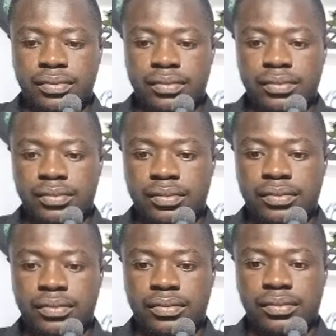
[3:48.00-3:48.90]

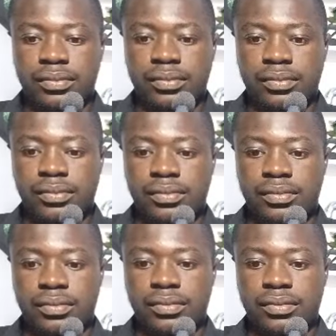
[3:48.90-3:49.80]

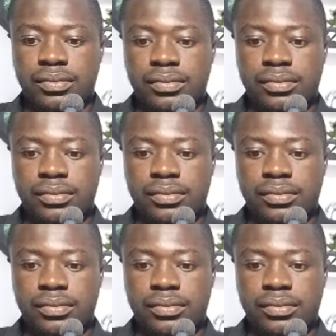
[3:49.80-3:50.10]
[no speech]